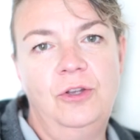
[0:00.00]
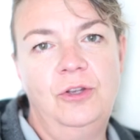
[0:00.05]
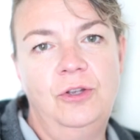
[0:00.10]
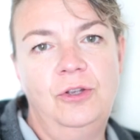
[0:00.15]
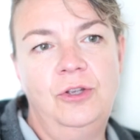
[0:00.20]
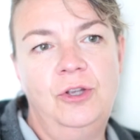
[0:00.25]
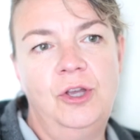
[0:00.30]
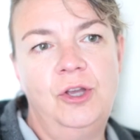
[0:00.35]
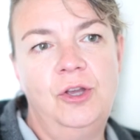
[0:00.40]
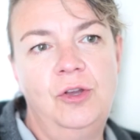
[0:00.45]

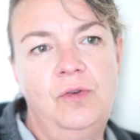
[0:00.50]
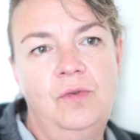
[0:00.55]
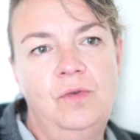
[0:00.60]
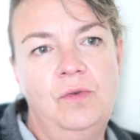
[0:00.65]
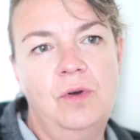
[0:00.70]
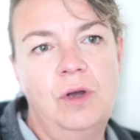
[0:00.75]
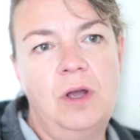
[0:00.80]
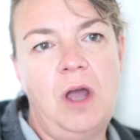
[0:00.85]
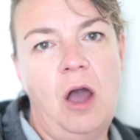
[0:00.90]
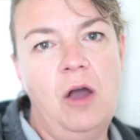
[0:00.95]

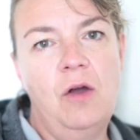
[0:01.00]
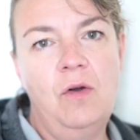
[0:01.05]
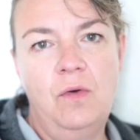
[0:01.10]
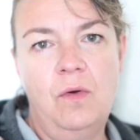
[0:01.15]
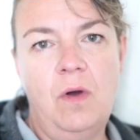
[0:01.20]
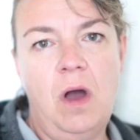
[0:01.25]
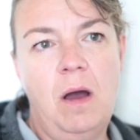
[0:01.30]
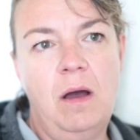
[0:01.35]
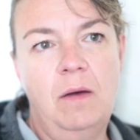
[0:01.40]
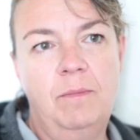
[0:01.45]
you
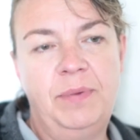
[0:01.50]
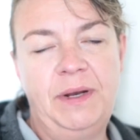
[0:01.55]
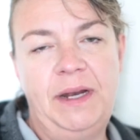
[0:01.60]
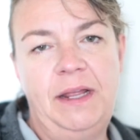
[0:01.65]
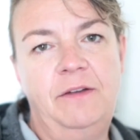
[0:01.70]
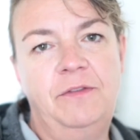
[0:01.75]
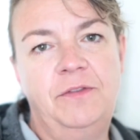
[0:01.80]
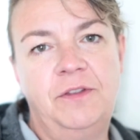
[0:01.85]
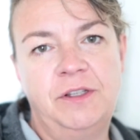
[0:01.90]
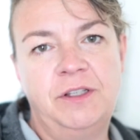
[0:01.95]
go
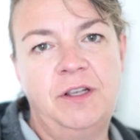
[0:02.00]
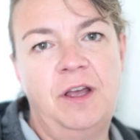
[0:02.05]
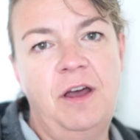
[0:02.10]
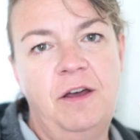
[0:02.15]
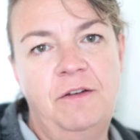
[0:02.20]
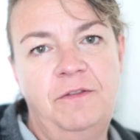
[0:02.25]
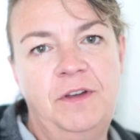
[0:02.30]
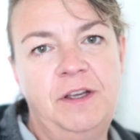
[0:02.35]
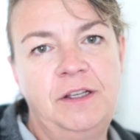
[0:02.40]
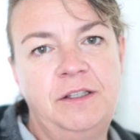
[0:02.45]
beneath the
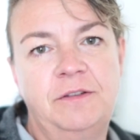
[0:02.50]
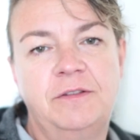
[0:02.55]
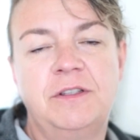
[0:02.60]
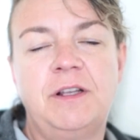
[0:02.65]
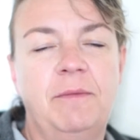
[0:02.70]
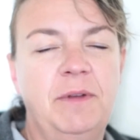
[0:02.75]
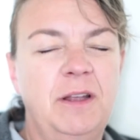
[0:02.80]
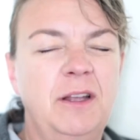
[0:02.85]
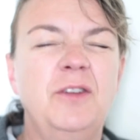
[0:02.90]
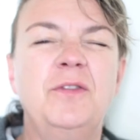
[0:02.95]
surface of
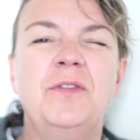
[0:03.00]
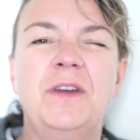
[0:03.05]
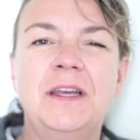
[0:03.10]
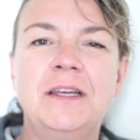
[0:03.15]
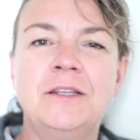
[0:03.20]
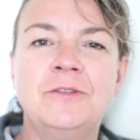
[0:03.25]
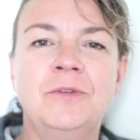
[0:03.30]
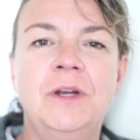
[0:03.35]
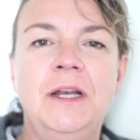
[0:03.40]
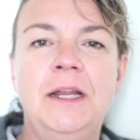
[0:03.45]
something you think
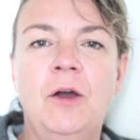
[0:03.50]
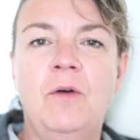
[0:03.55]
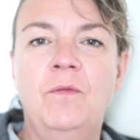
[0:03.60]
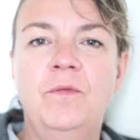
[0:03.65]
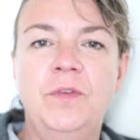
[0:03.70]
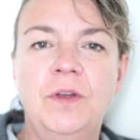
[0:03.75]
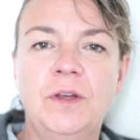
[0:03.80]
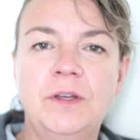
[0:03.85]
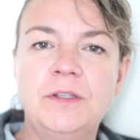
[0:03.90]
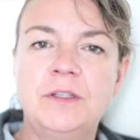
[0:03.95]
is really
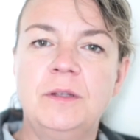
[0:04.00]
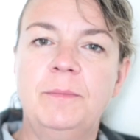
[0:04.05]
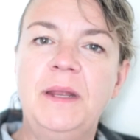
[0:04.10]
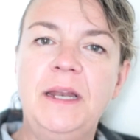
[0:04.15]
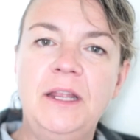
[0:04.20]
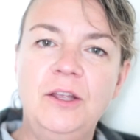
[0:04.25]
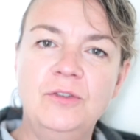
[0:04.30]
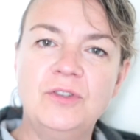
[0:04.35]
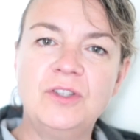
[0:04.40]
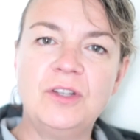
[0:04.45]
obvious. The
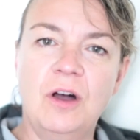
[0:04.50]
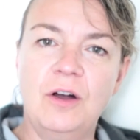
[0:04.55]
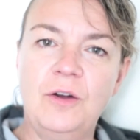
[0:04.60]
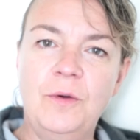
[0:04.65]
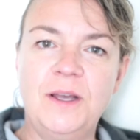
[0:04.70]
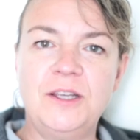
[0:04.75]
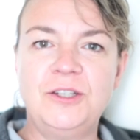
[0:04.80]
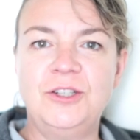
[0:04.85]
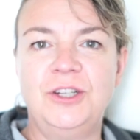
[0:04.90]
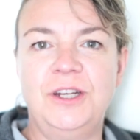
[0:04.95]
minute you start
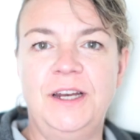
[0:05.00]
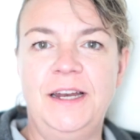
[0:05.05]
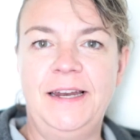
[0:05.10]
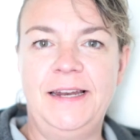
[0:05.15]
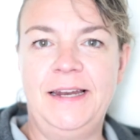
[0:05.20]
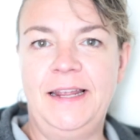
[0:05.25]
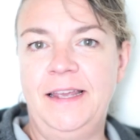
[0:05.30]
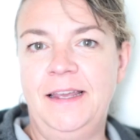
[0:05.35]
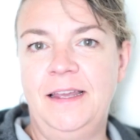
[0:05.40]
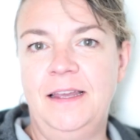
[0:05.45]

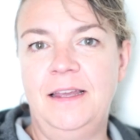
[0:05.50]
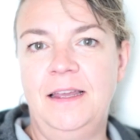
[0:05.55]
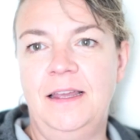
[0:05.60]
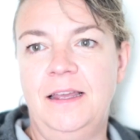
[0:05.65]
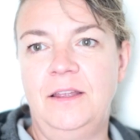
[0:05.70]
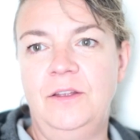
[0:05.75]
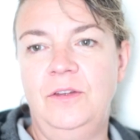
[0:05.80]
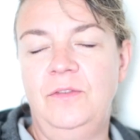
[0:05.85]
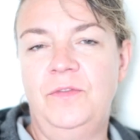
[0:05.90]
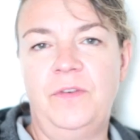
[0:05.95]
questioning
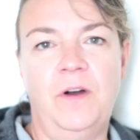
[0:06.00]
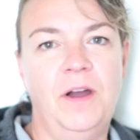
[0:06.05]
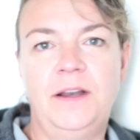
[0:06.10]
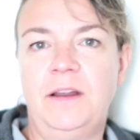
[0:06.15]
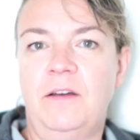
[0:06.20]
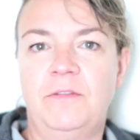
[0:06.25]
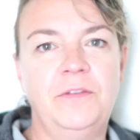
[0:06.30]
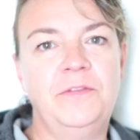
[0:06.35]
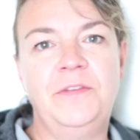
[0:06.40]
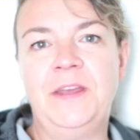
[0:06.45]
it, you
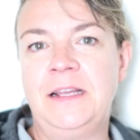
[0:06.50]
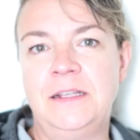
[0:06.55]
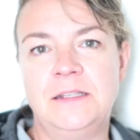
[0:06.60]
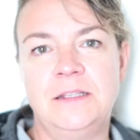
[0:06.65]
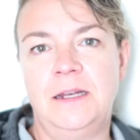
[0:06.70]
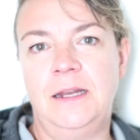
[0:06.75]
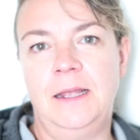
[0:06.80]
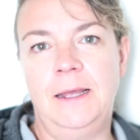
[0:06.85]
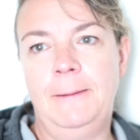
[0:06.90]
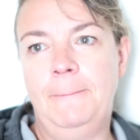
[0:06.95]
find other things
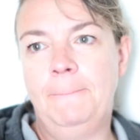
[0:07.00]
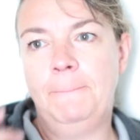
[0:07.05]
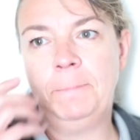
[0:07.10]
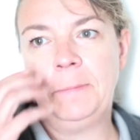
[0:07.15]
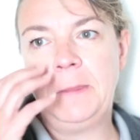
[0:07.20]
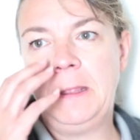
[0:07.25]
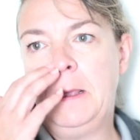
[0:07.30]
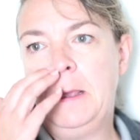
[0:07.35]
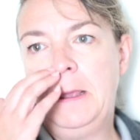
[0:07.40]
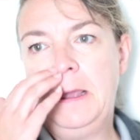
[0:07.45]
in it.
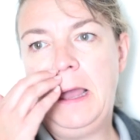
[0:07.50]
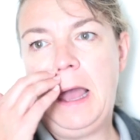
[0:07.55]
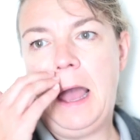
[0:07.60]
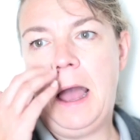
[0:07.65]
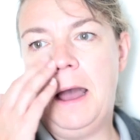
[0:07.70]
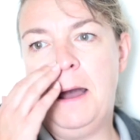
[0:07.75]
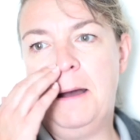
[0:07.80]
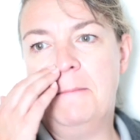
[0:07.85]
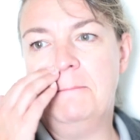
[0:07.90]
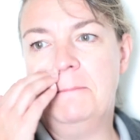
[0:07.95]

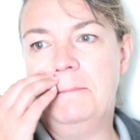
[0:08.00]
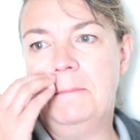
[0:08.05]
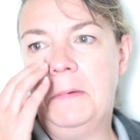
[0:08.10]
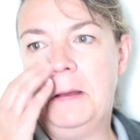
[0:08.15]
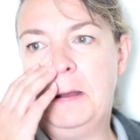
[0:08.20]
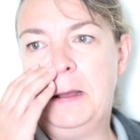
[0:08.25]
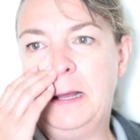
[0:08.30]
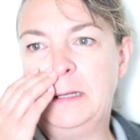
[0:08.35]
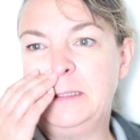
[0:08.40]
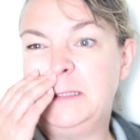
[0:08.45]

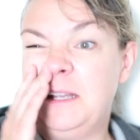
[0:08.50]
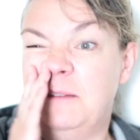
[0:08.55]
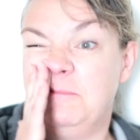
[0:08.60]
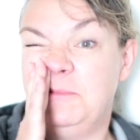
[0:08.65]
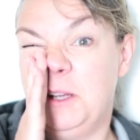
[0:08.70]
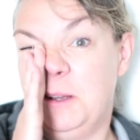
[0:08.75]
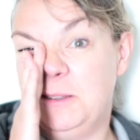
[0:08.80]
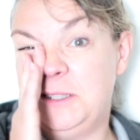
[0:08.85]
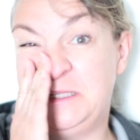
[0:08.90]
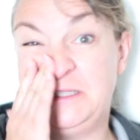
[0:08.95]
And
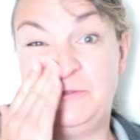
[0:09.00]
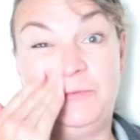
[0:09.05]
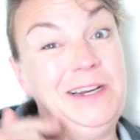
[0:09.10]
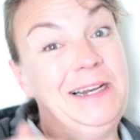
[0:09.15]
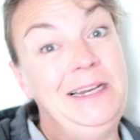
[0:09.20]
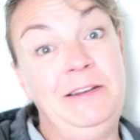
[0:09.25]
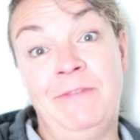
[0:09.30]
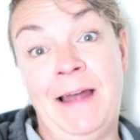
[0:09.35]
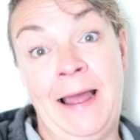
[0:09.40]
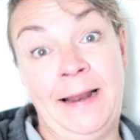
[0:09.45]
sometimes it's
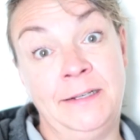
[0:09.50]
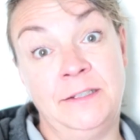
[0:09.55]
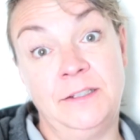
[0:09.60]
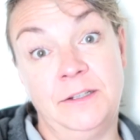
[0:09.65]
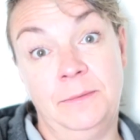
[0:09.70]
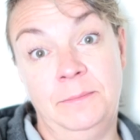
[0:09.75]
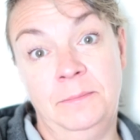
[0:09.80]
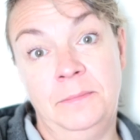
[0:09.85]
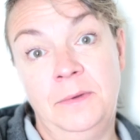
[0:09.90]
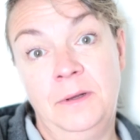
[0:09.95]
really
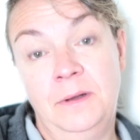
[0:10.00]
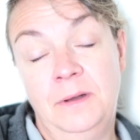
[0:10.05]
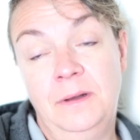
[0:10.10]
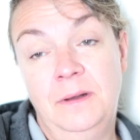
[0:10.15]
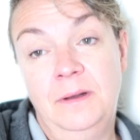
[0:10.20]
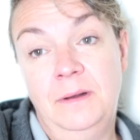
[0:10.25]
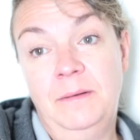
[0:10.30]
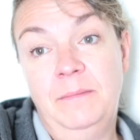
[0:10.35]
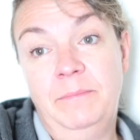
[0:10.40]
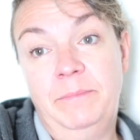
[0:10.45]
random
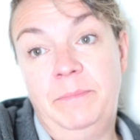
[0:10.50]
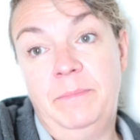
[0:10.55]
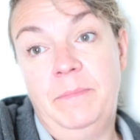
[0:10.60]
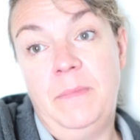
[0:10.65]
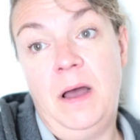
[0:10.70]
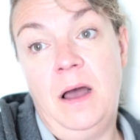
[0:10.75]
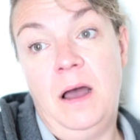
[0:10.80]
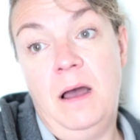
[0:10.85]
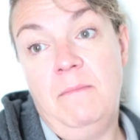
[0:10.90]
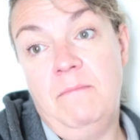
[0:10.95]

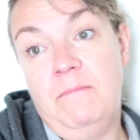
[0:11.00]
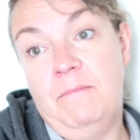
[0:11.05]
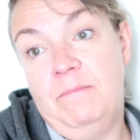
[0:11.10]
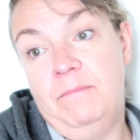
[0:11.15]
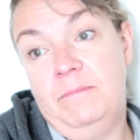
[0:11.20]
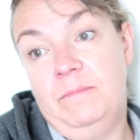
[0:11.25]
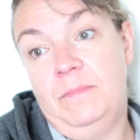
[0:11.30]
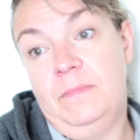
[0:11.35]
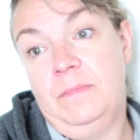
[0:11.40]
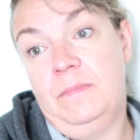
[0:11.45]

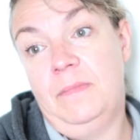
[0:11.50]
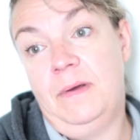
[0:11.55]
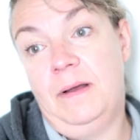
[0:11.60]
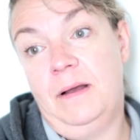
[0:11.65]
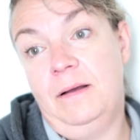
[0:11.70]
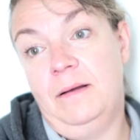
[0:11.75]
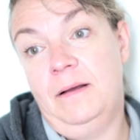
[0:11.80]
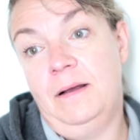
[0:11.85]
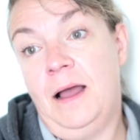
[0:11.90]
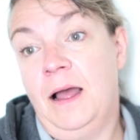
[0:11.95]

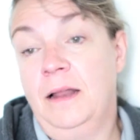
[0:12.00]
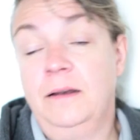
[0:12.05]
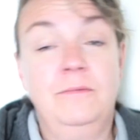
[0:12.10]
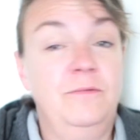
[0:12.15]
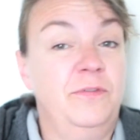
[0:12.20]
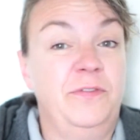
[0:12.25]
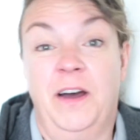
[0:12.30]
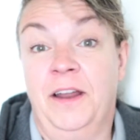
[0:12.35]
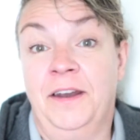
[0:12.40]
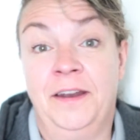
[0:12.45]

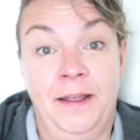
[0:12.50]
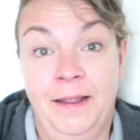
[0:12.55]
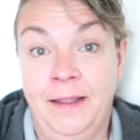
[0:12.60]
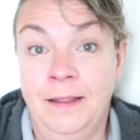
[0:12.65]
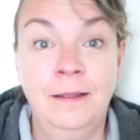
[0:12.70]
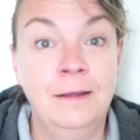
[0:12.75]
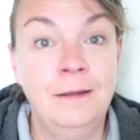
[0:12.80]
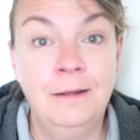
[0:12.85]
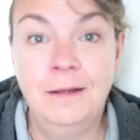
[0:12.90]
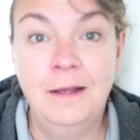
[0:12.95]
and
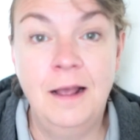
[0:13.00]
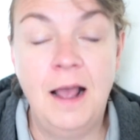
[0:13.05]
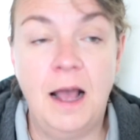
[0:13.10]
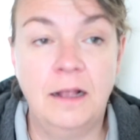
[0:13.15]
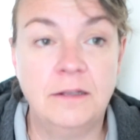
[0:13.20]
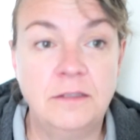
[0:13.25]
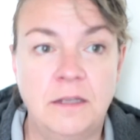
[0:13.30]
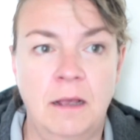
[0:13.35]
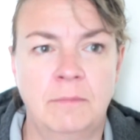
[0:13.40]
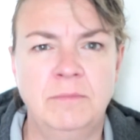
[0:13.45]
funny,
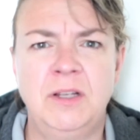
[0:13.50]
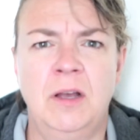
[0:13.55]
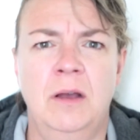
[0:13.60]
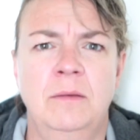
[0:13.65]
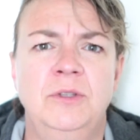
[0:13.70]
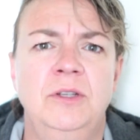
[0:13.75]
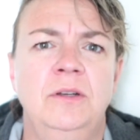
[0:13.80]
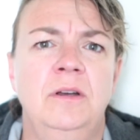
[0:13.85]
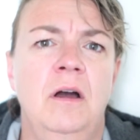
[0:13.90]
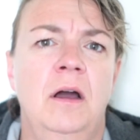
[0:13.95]
and
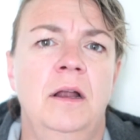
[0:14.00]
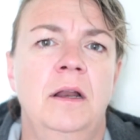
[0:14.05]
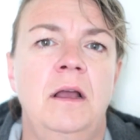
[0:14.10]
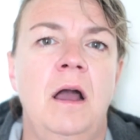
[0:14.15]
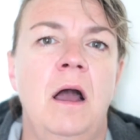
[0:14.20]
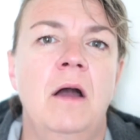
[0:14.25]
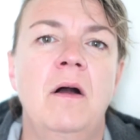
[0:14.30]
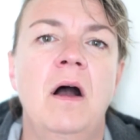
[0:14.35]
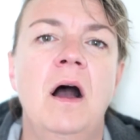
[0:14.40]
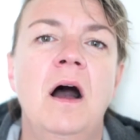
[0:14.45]
sometimes you kind of
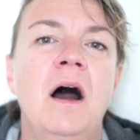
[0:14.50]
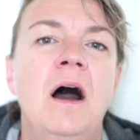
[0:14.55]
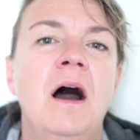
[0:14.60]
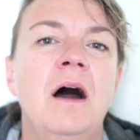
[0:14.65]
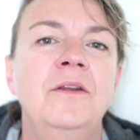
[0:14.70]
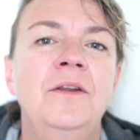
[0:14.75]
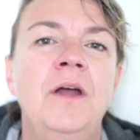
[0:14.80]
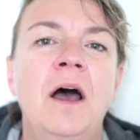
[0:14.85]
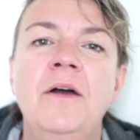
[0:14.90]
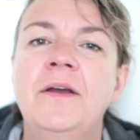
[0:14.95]
go,
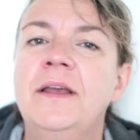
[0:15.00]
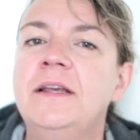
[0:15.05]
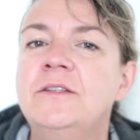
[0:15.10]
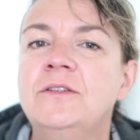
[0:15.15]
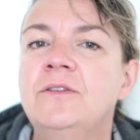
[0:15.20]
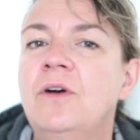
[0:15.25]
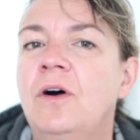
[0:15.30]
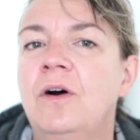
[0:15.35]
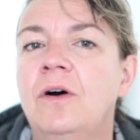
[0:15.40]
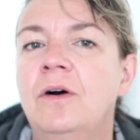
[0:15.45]
oh no, he's
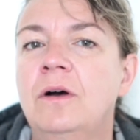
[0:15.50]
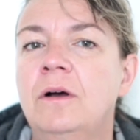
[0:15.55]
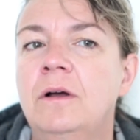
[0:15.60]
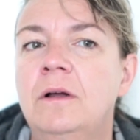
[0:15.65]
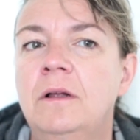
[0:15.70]
not.